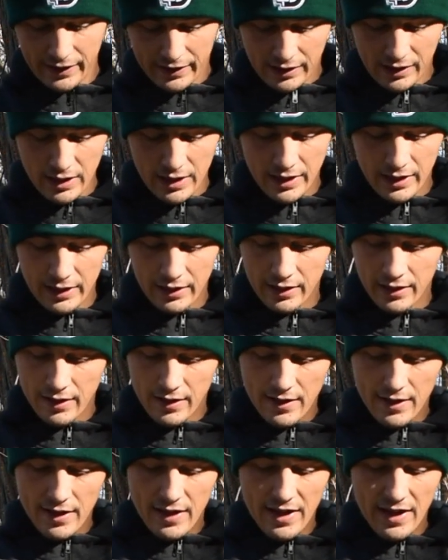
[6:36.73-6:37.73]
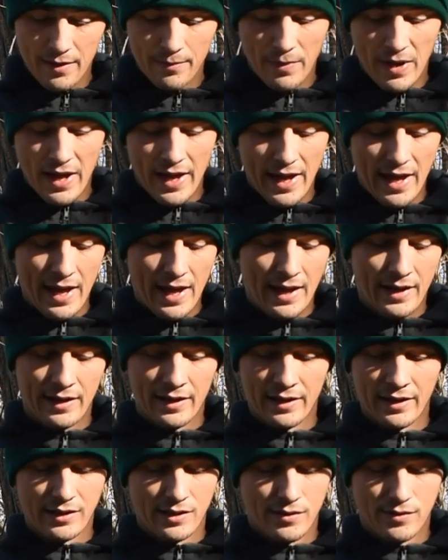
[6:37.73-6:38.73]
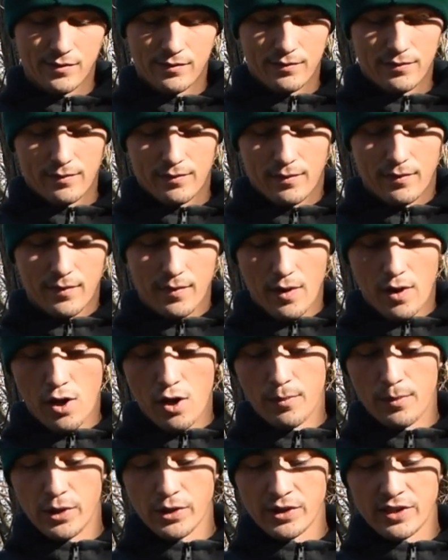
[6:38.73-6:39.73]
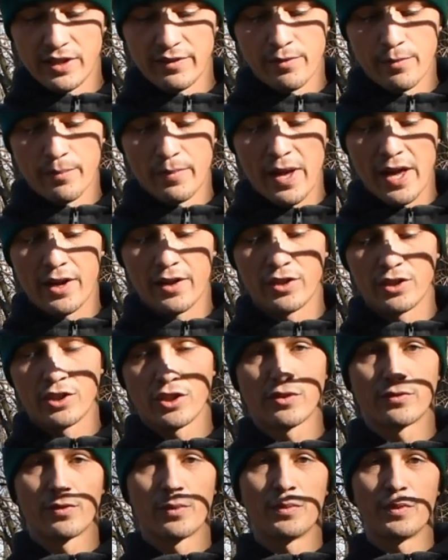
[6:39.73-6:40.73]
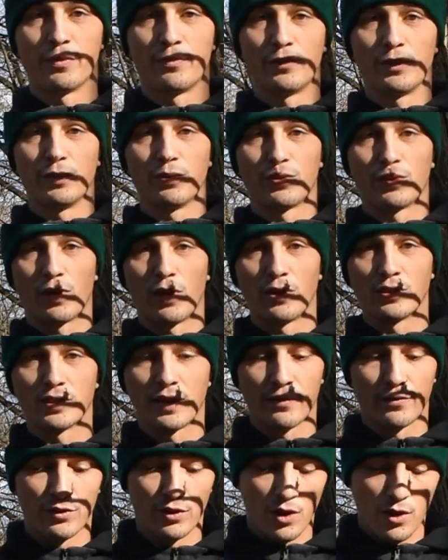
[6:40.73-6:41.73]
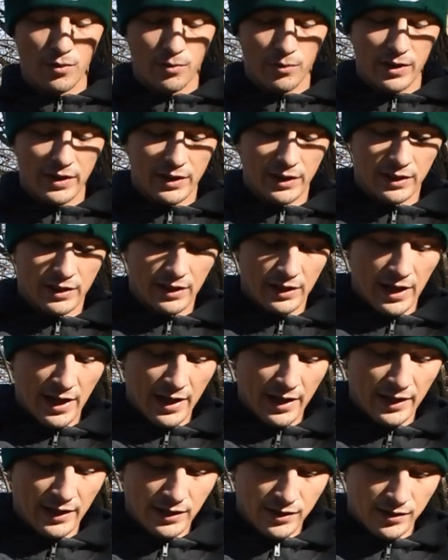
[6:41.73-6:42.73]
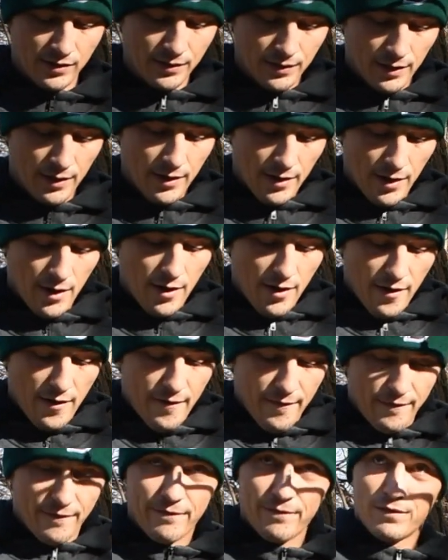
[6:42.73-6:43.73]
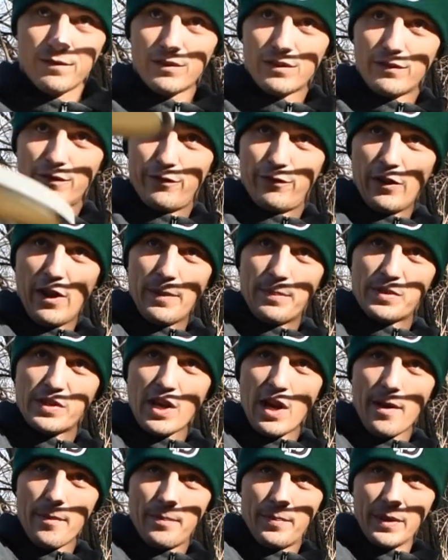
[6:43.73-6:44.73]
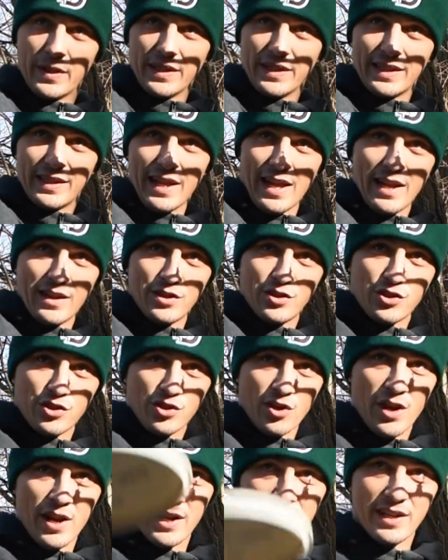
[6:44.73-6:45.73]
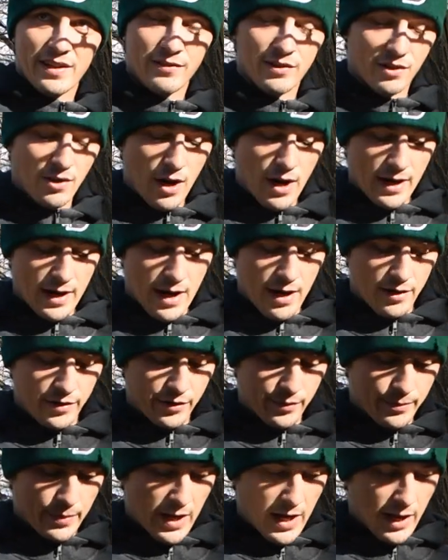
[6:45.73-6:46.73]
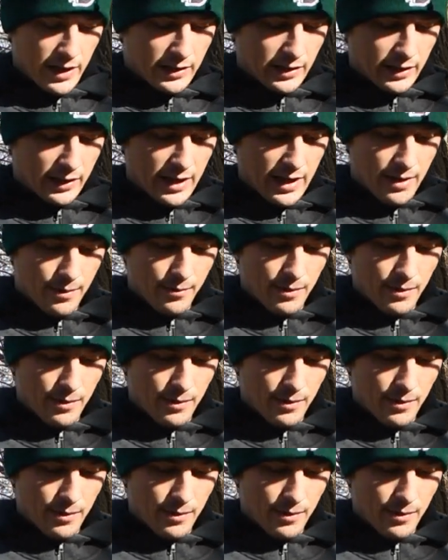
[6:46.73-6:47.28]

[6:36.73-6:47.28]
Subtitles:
thing in my hand, and it's almost even better just from the few throws I've thrown with it today. It's flips up and dead straight even right out of the box. I can't